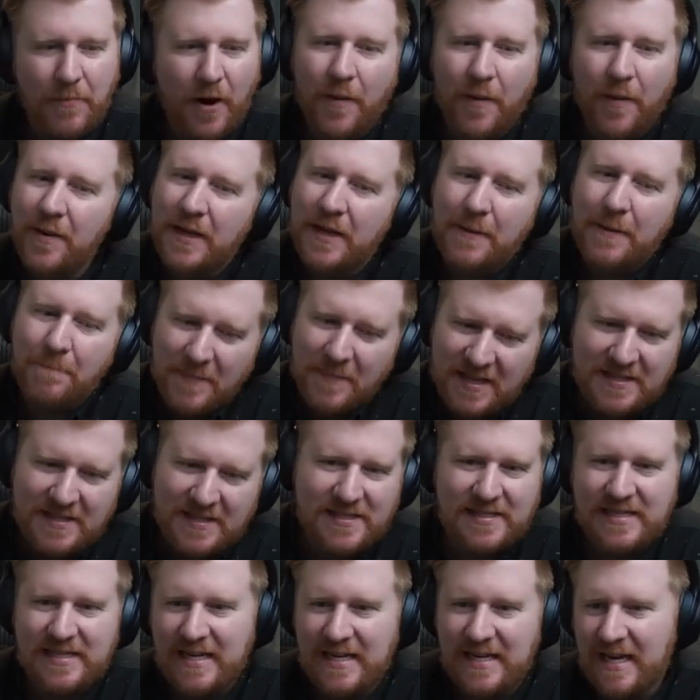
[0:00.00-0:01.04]
a
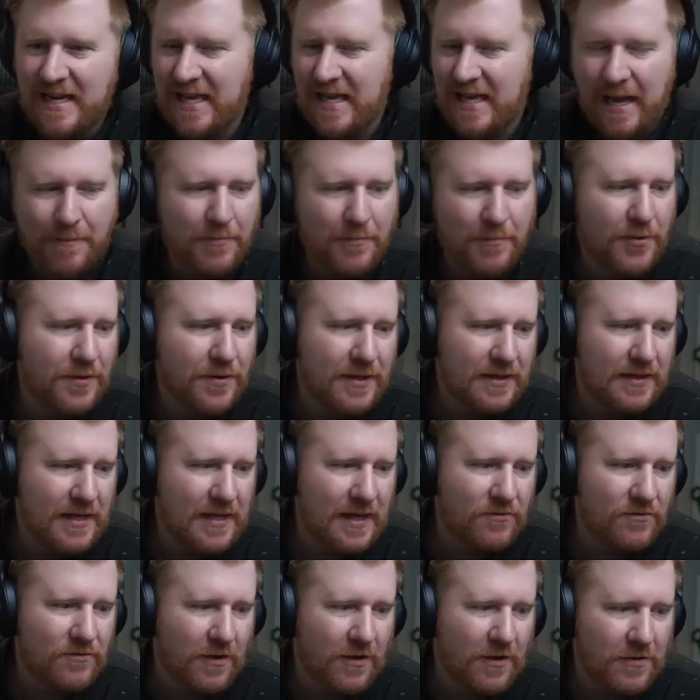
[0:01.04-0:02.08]
mid-C at that point then,
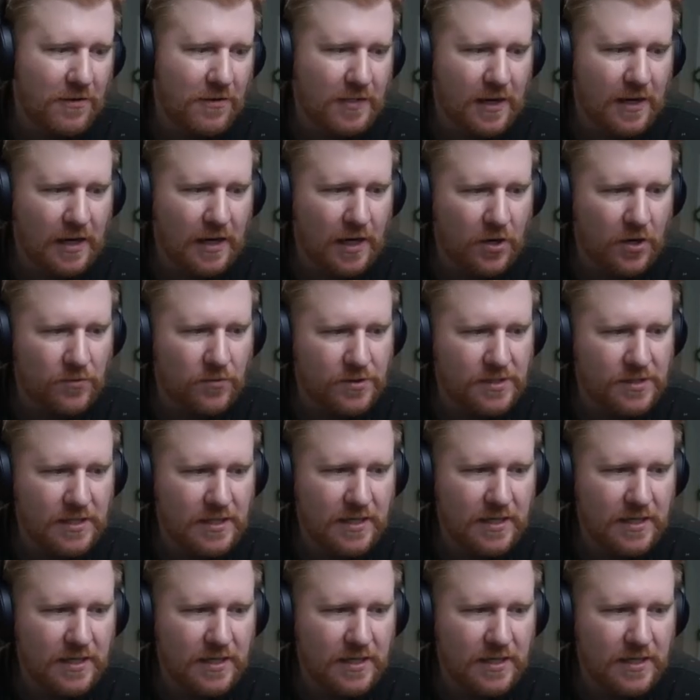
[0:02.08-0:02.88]
rather than a low C.